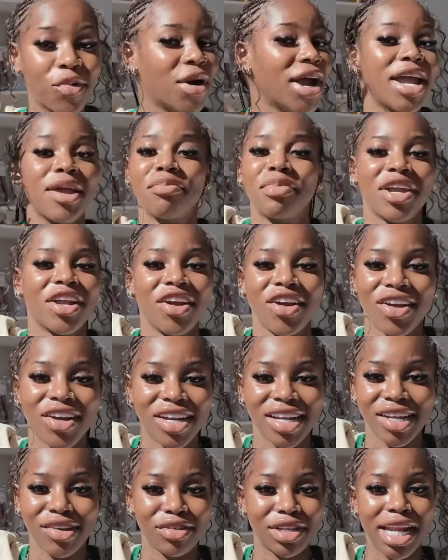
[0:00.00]
way
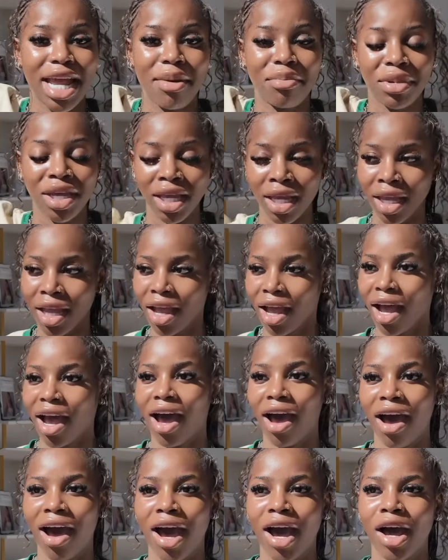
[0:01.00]
bigger even than me
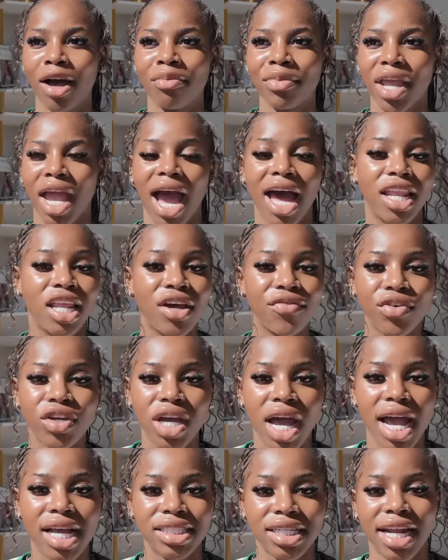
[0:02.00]
um i love you
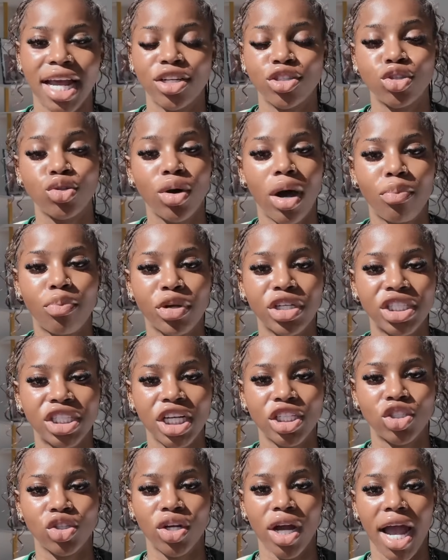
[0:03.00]
guys and i do
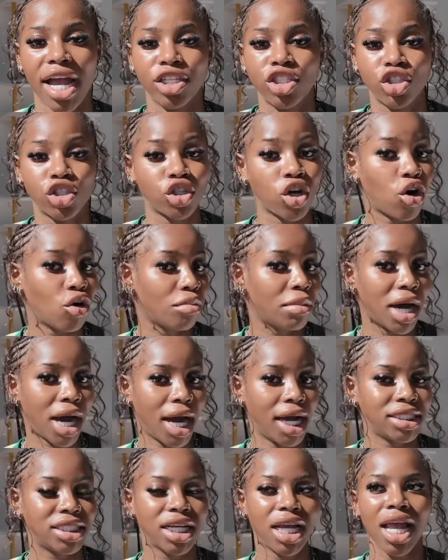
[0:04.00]
appreciate you guys so
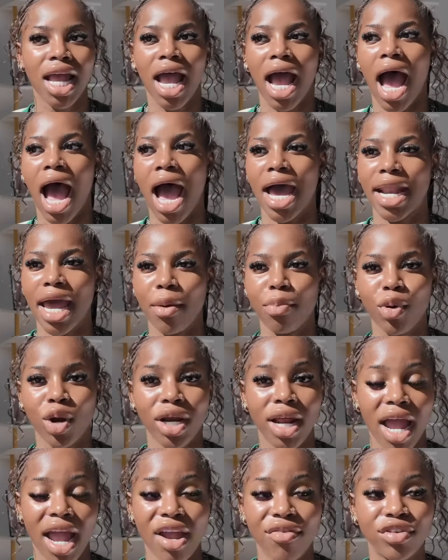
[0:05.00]
much and i
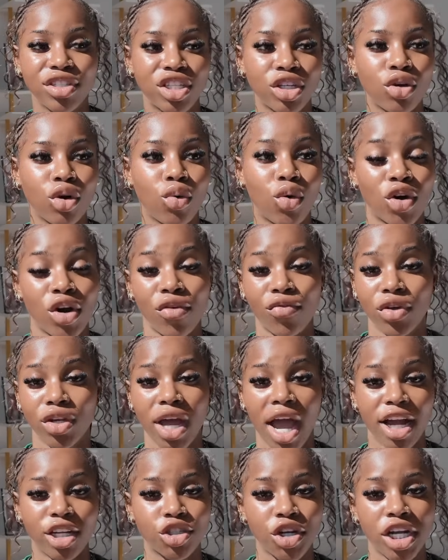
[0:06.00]
pray that every single one of you
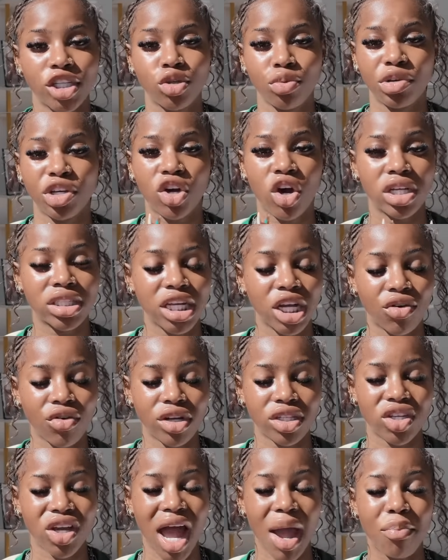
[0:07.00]
that are trying to be content
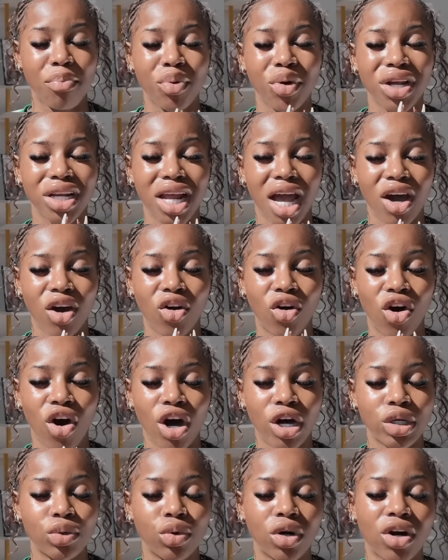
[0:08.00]
creators i pray that
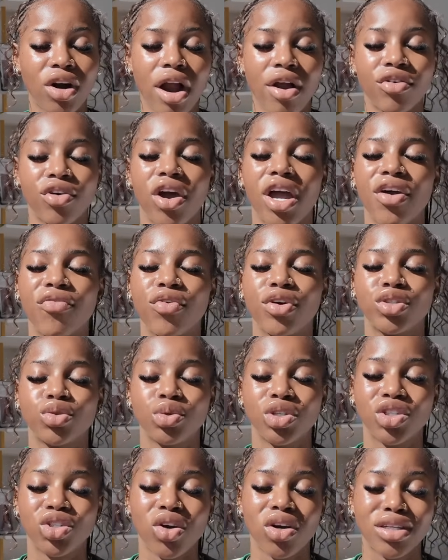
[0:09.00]
god will crown your
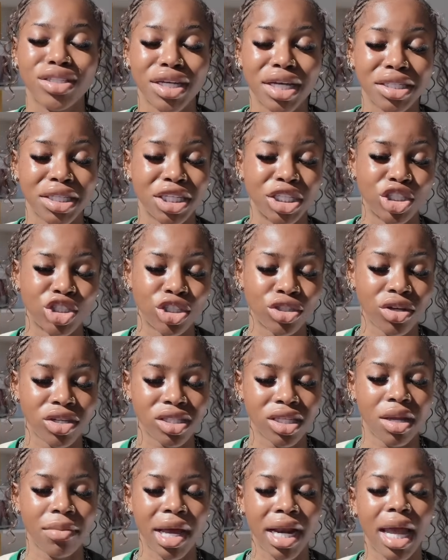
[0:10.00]
efforts with success in
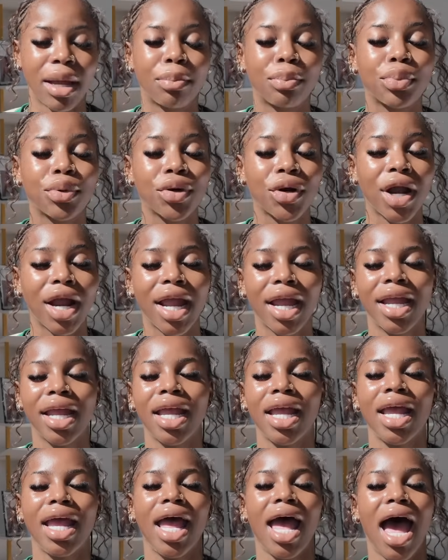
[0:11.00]
jesus name and i
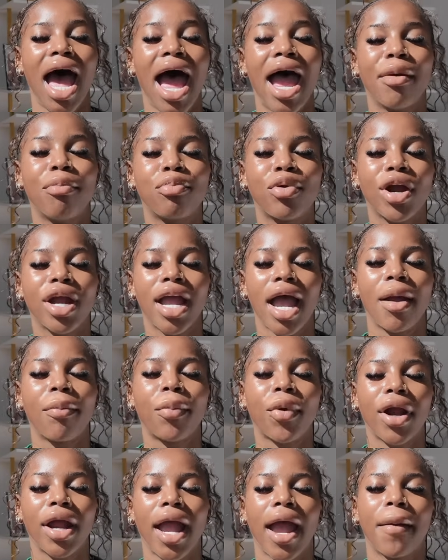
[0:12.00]
pray i pray i
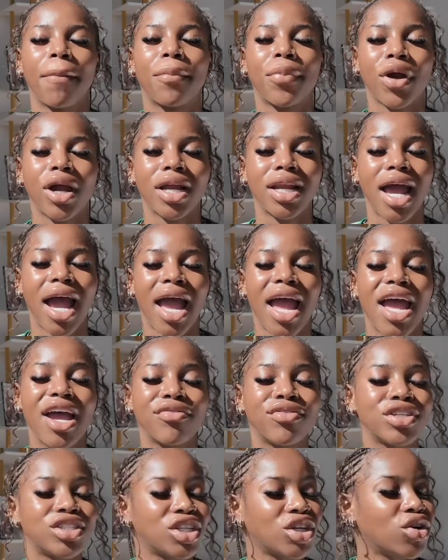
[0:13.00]
pray i pray that
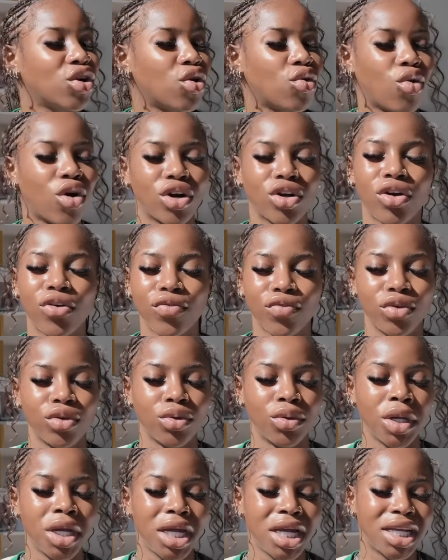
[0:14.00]
every single one of
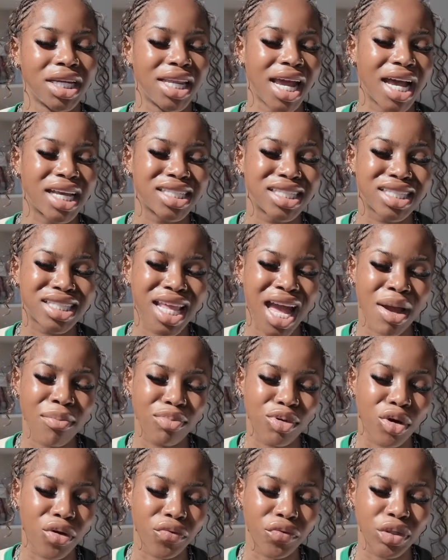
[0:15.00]
you that
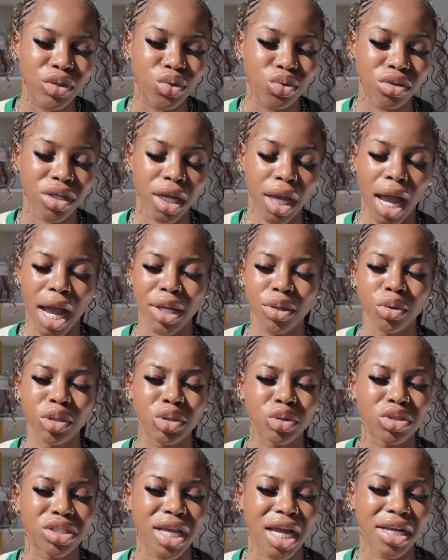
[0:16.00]
stamp your feet today and you
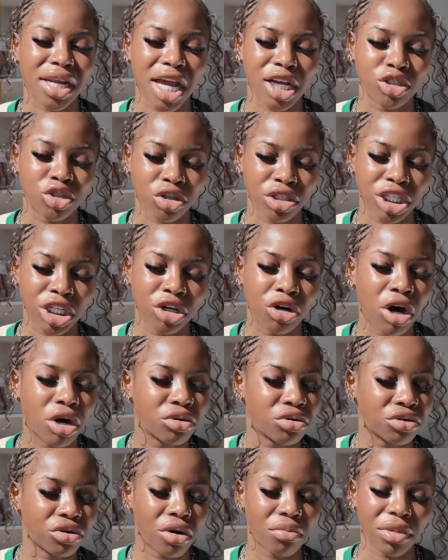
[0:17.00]
want to start that journey
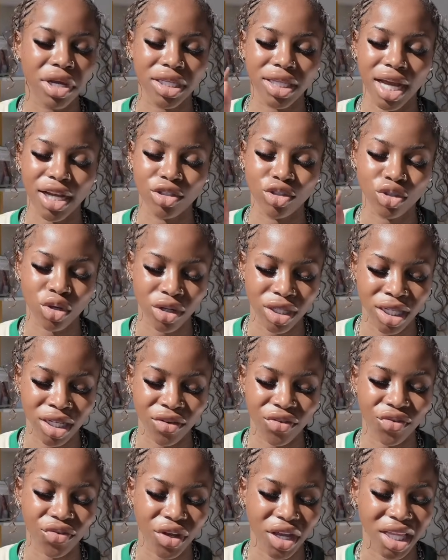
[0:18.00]
god will not make that
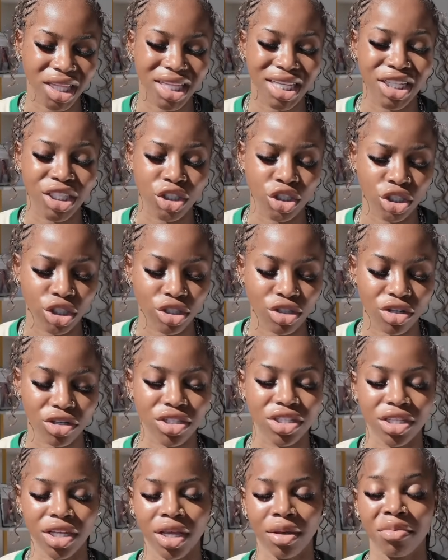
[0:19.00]
journey fail in
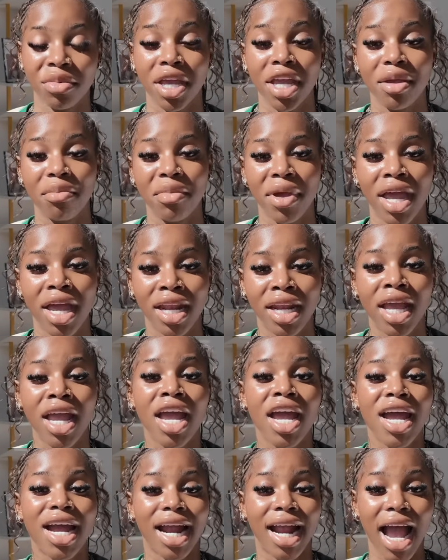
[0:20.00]
jesus name amen
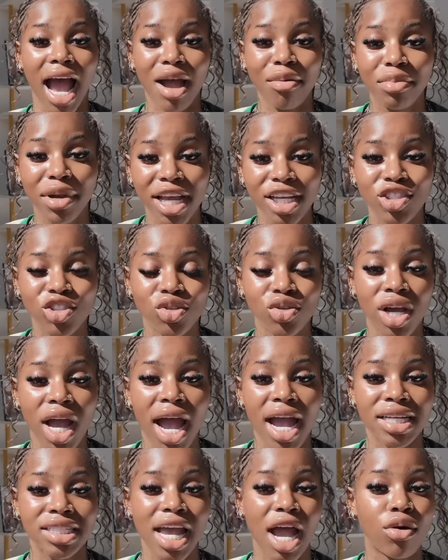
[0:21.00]
god bless you
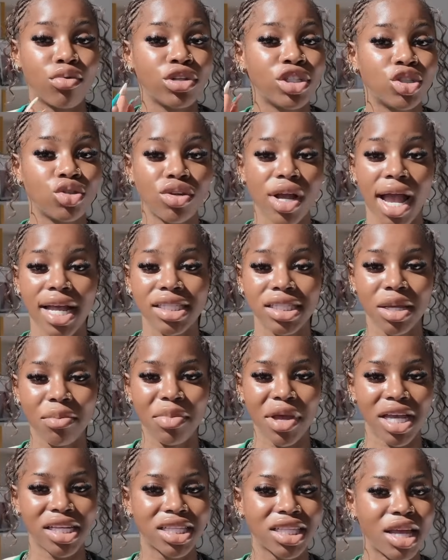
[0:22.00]
guys i wish you guys the
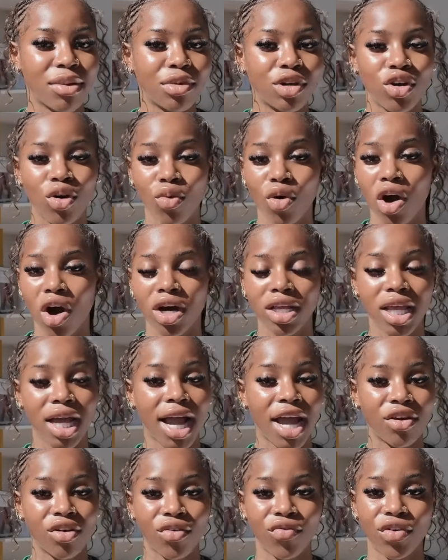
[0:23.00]
best let me know what
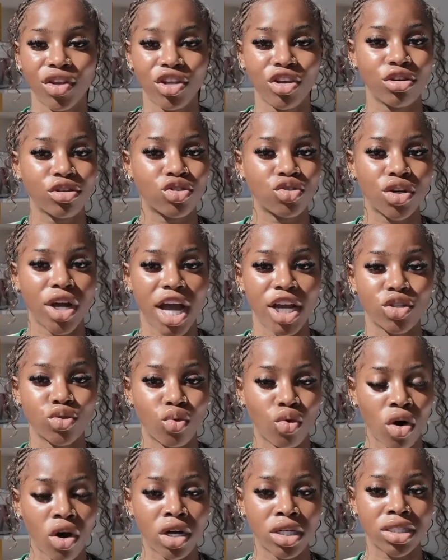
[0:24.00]
other kind of videos you guys
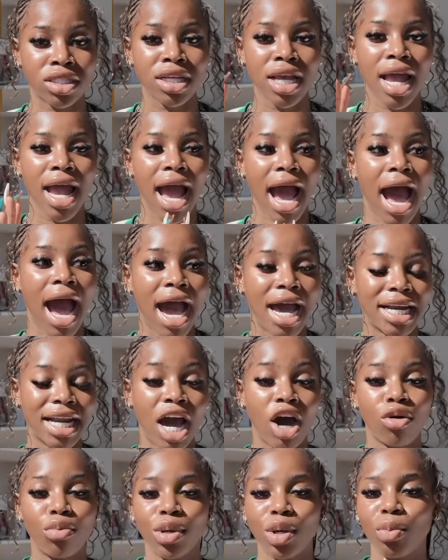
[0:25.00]
want and
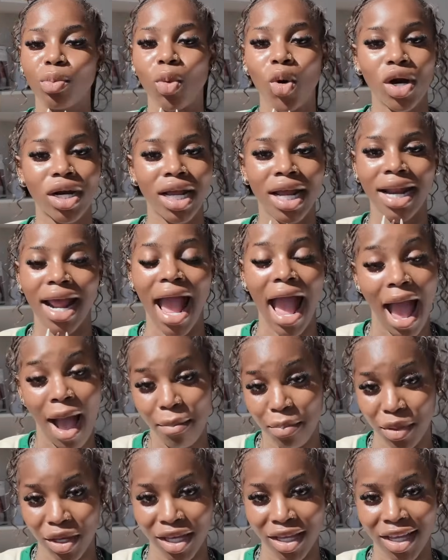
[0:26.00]
i'll be more than
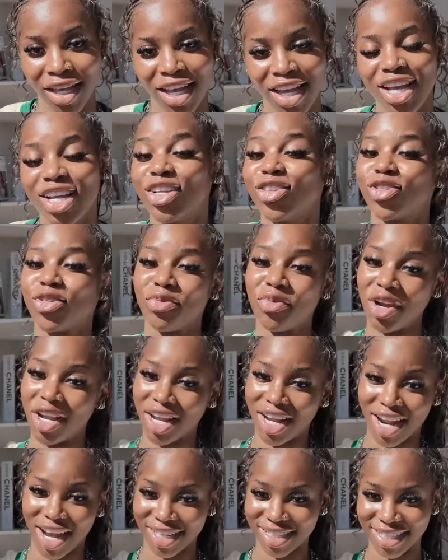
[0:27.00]
happy to bring
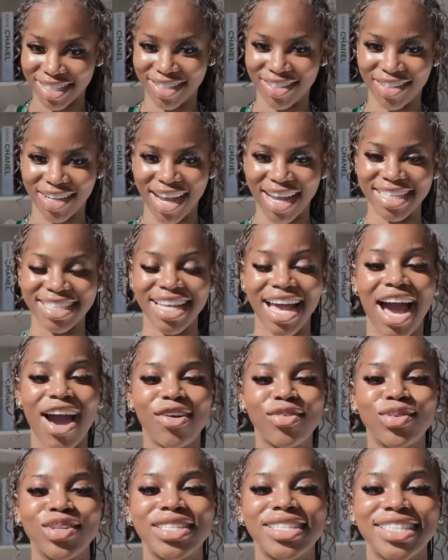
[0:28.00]
it out to you guys. I
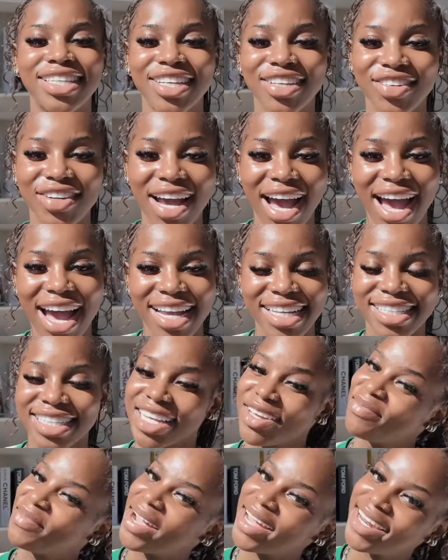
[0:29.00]
will see you guys
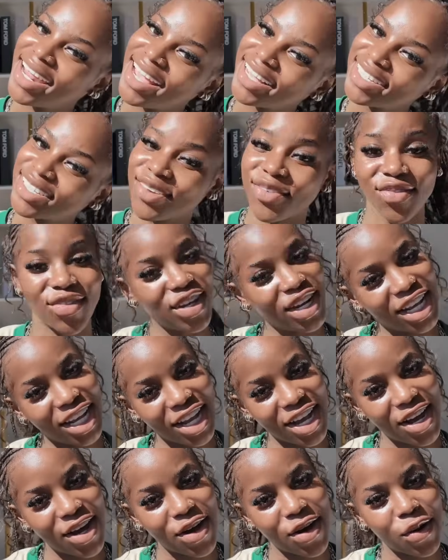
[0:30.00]
in my next
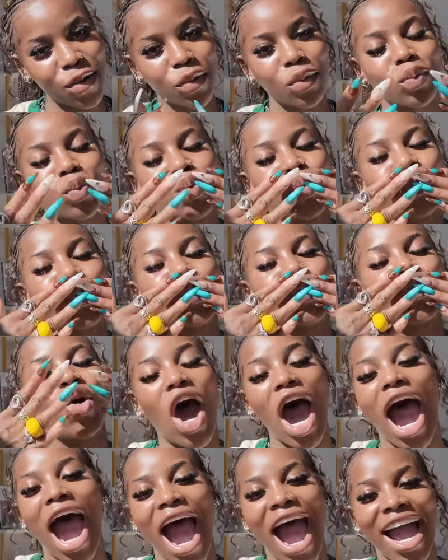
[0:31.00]
video.
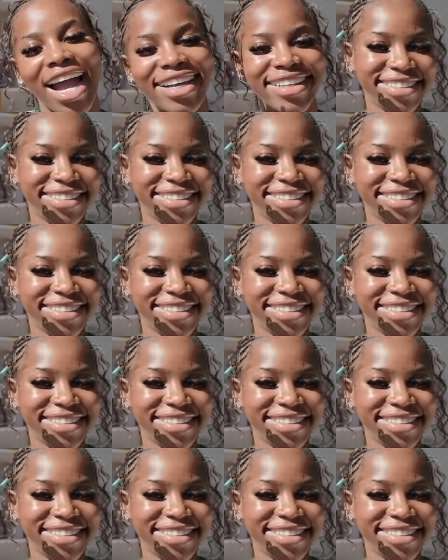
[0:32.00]
Mwah.